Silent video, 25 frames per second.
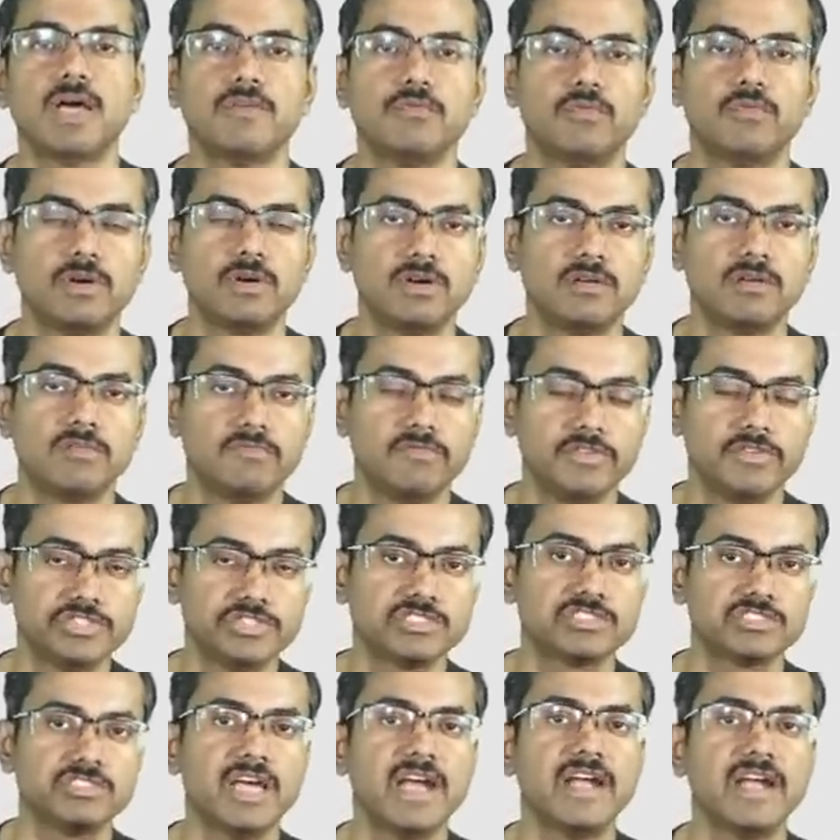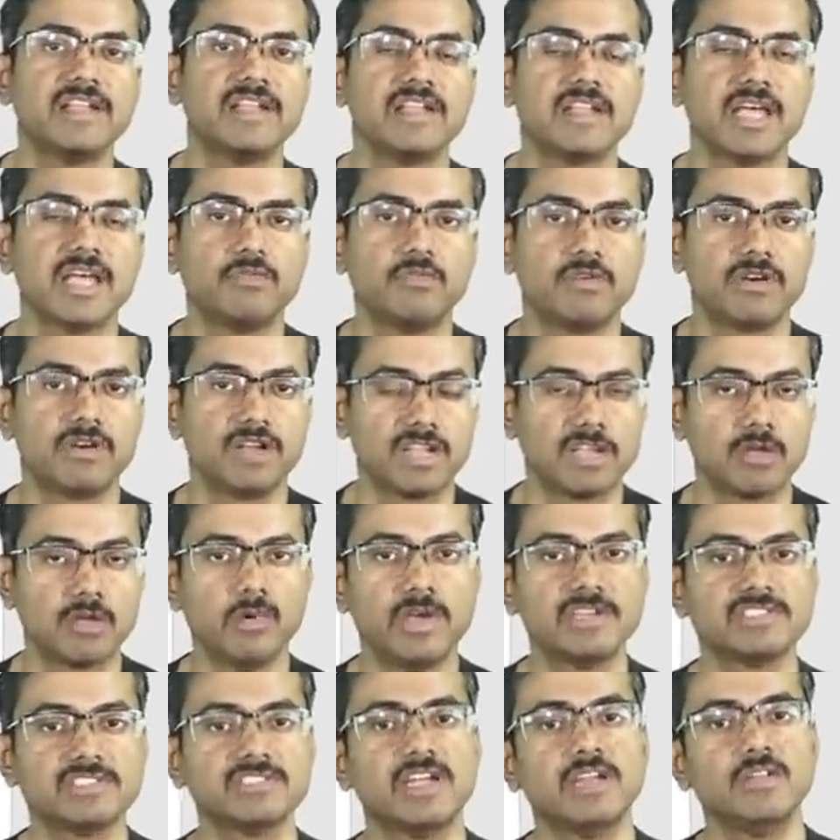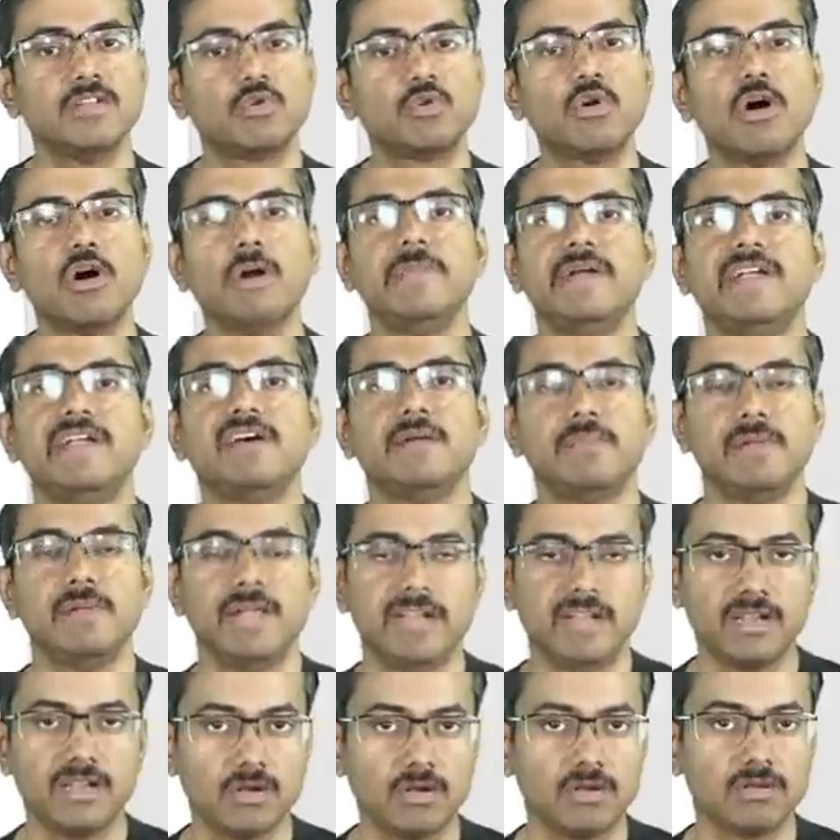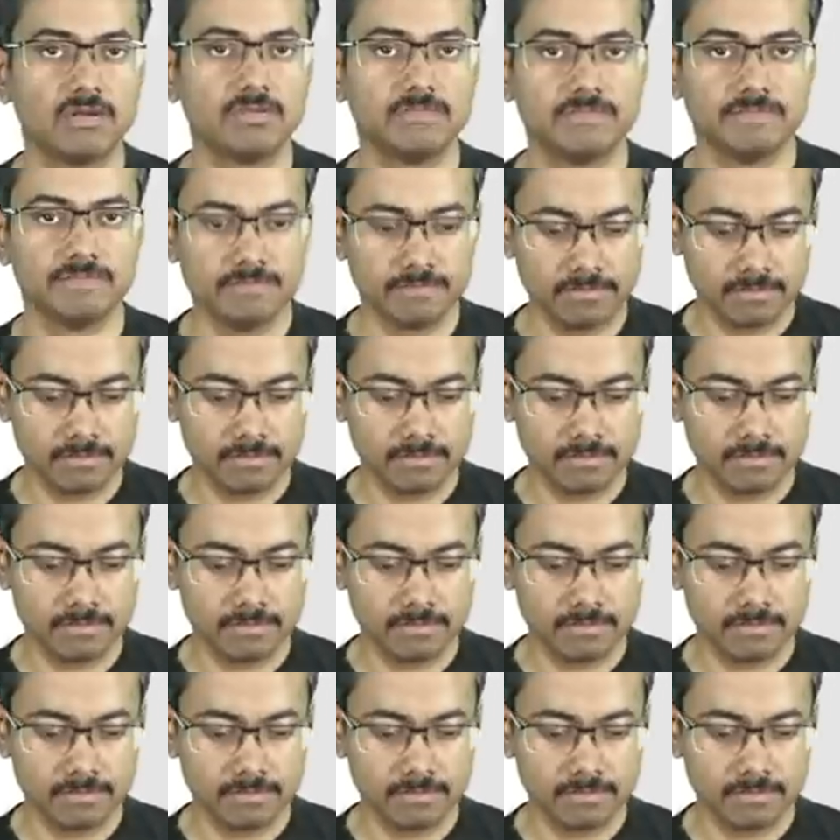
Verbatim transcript: I would wish that, and I would request that you copy it up later on.